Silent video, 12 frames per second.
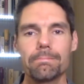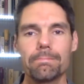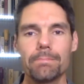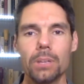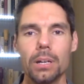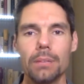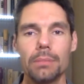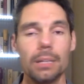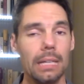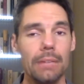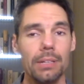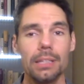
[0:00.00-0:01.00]
All right. Now,
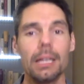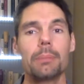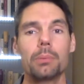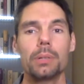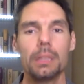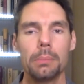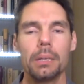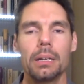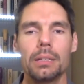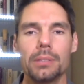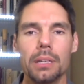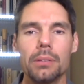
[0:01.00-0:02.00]
even at that point, that may
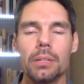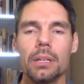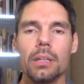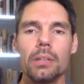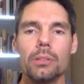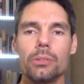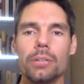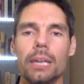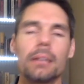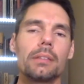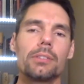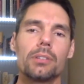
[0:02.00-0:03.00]
not sound too
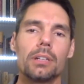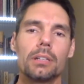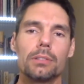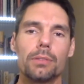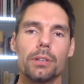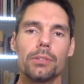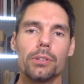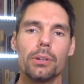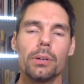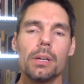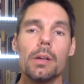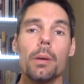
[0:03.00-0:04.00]
scandalous or controversial,